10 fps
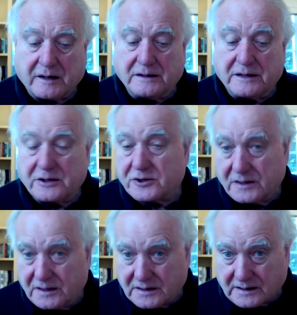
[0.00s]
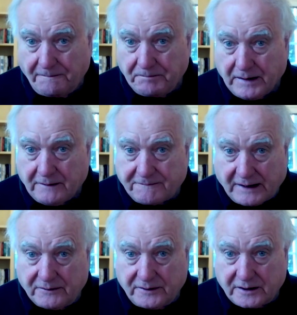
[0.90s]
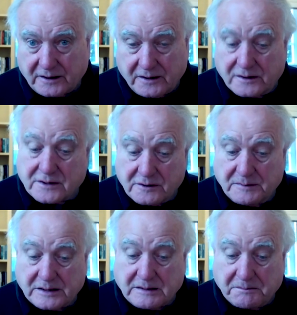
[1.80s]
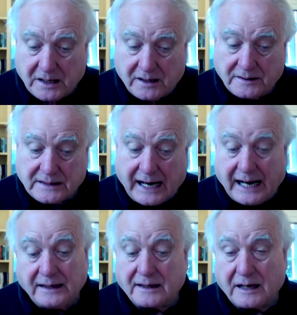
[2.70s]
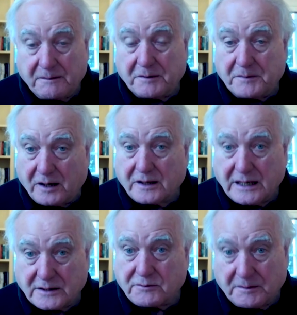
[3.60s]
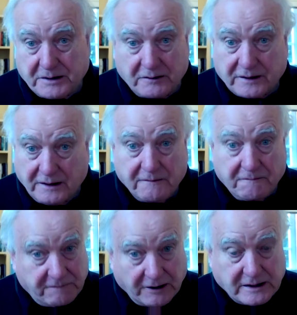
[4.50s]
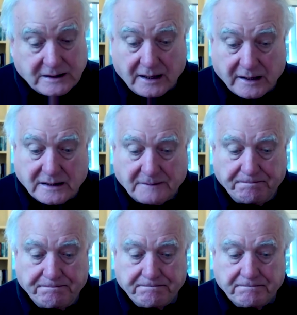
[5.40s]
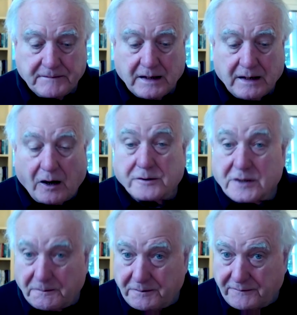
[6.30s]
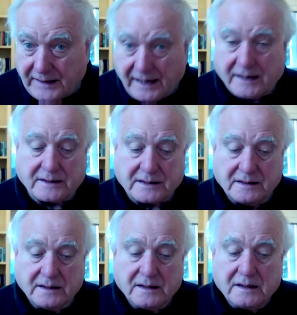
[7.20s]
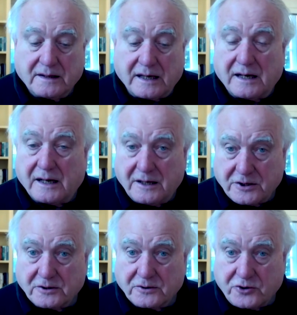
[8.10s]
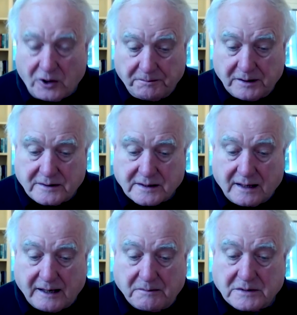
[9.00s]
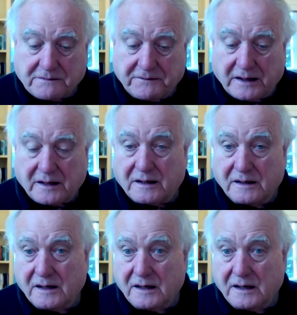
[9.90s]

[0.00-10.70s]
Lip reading: conditions found that consumer demand and labor markets were both very tight. On top of that, the initial jobless claims figure